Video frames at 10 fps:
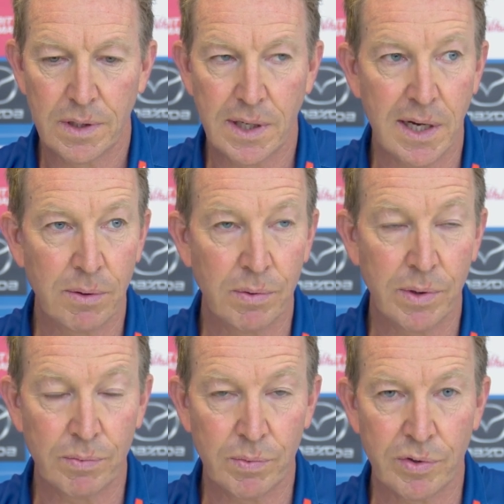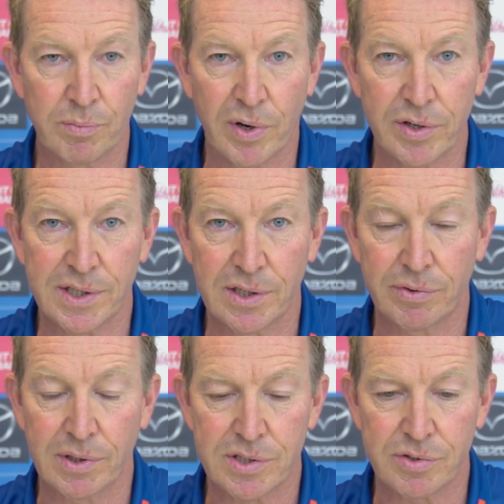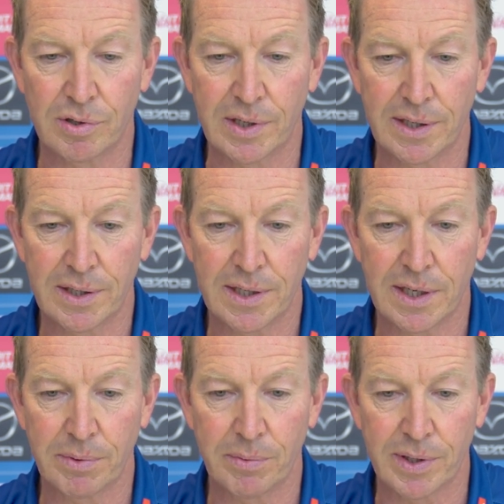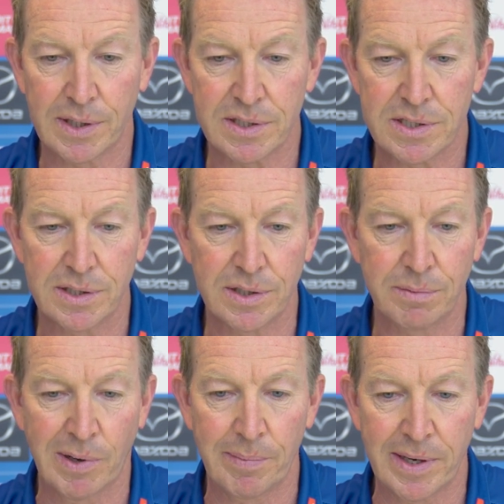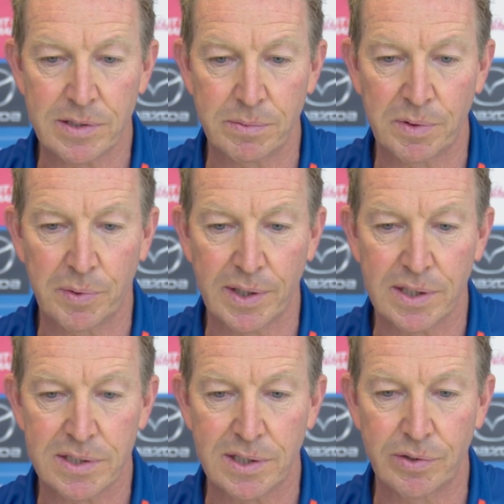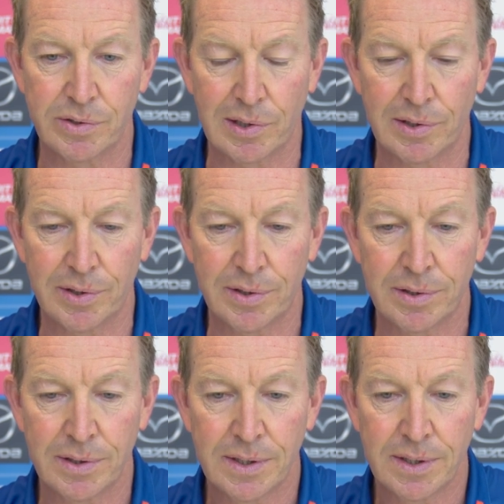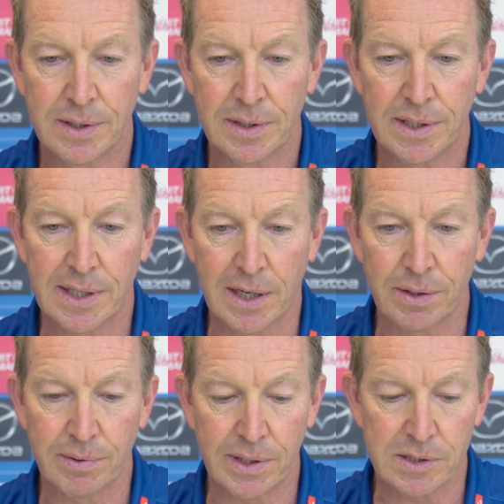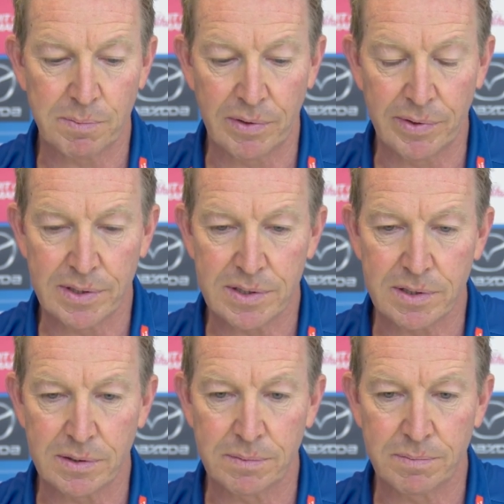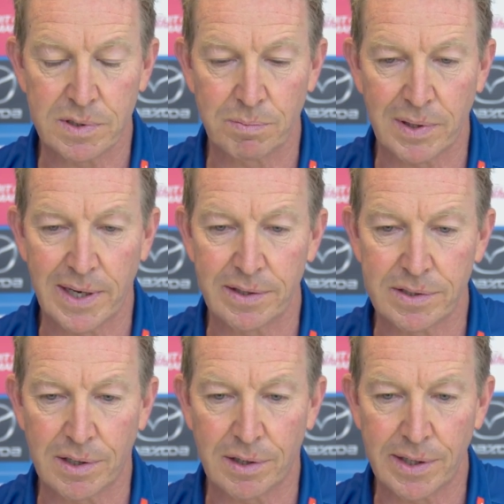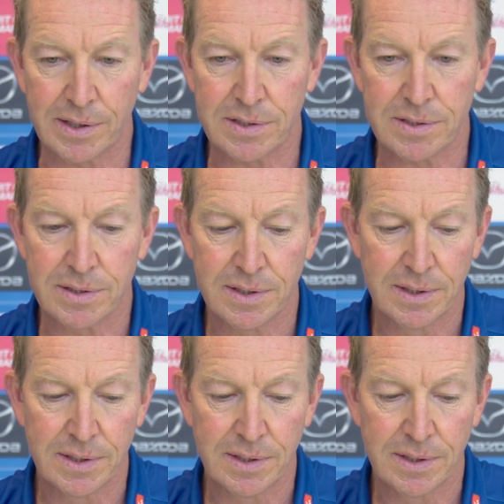Yeah, well, we're approaching it really strongly. You know, we want to continue momentum. We want to continue to learn, you know, experience to play the Tigers